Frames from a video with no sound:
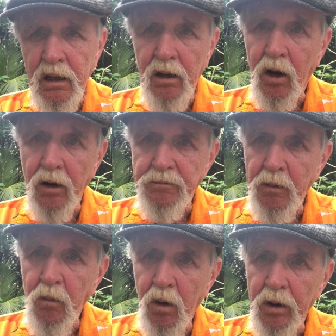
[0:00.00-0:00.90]
or if
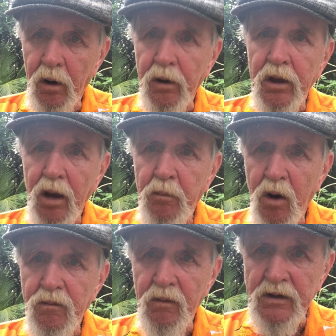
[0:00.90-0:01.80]
you want her to come
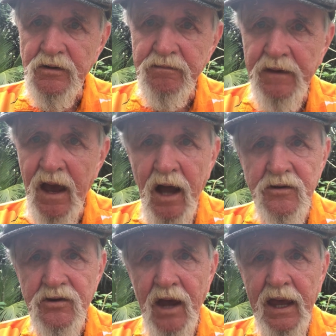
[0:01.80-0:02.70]
over as a
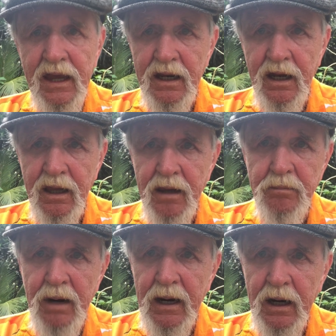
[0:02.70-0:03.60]
fiance and then get
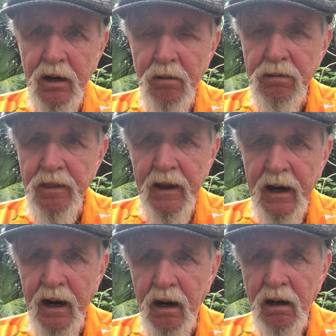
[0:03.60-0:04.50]
married over
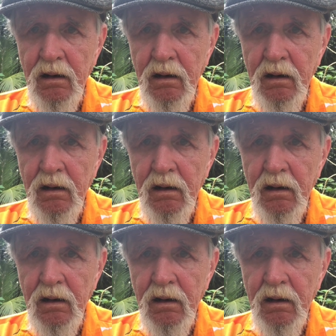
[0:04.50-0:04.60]
there,